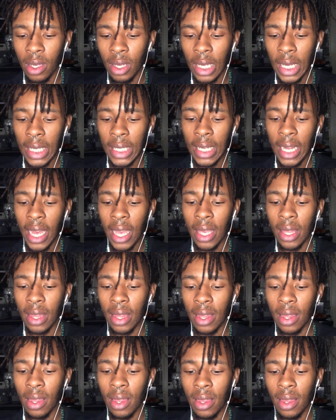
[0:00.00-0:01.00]
It's like,
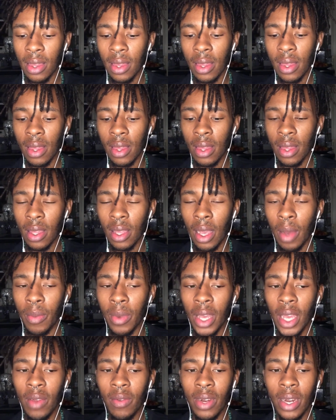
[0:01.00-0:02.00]
I'm
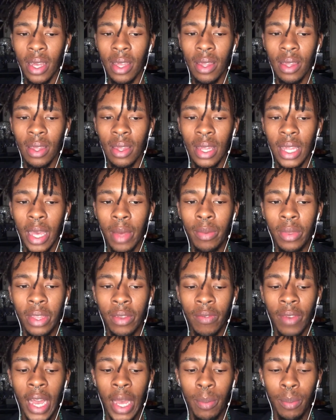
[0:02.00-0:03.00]
hearing like their
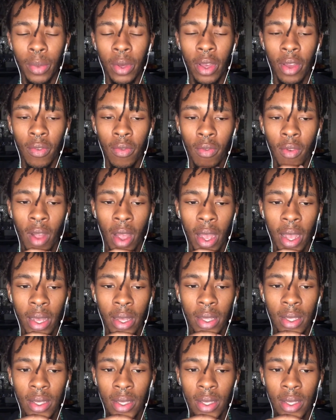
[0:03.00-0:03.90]
divine birthright.